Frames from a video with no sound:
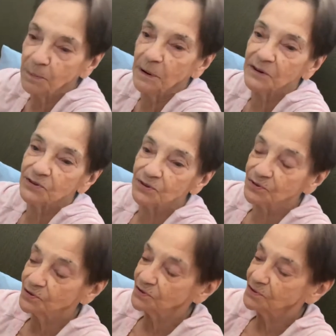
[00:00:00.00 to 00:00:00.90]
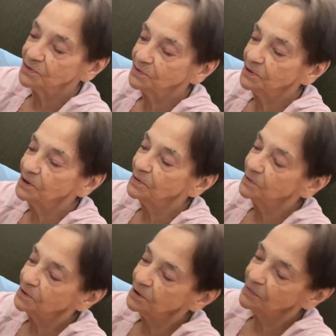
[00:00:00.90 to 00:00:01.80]
to me what is? It, what
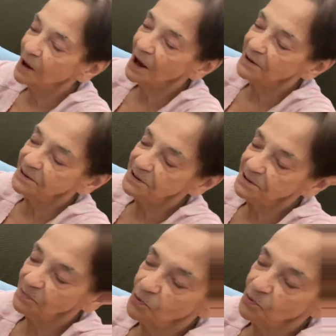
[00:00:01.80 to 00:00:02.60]
is that? I didn't